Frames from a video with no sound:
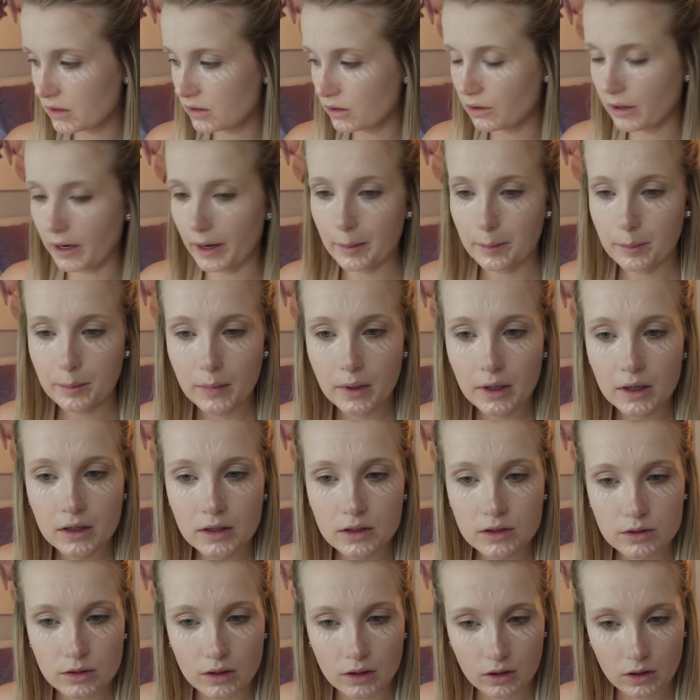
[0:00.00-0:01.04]
Okay,
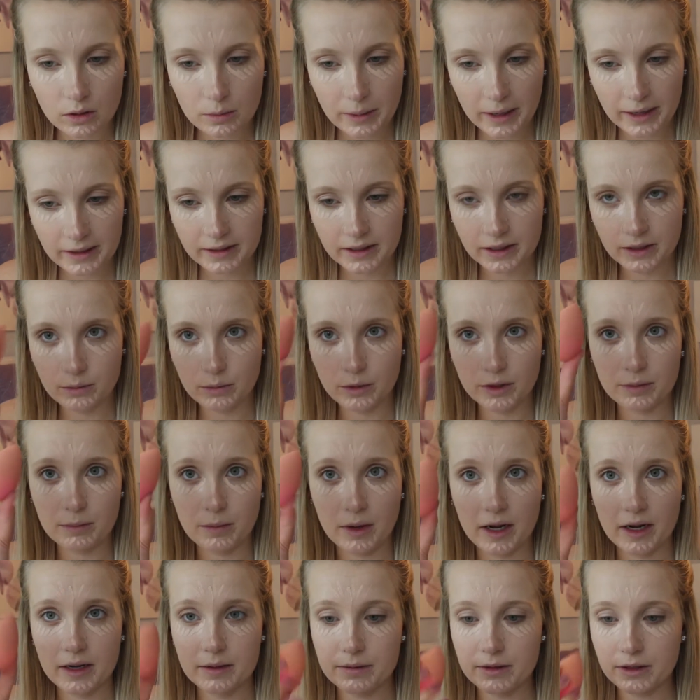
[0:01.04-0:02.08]
so I'll go back in with
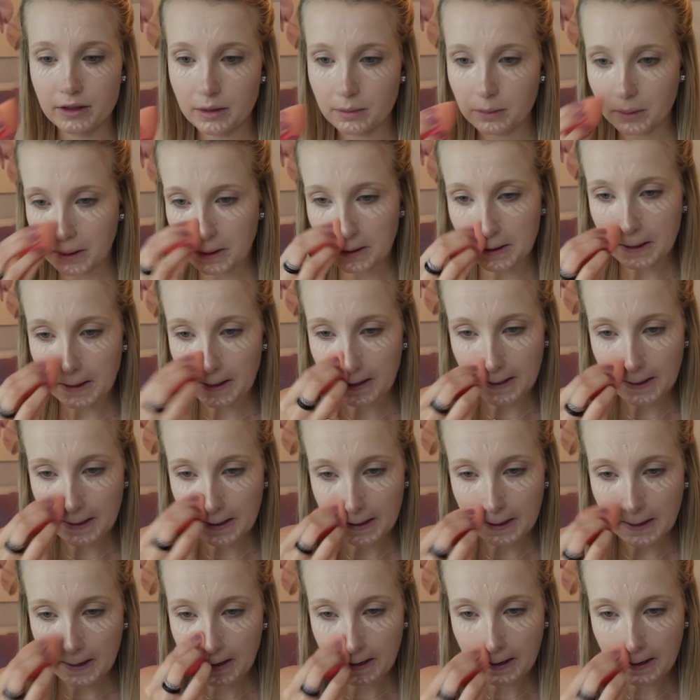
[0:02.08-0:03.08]
my beauty blender.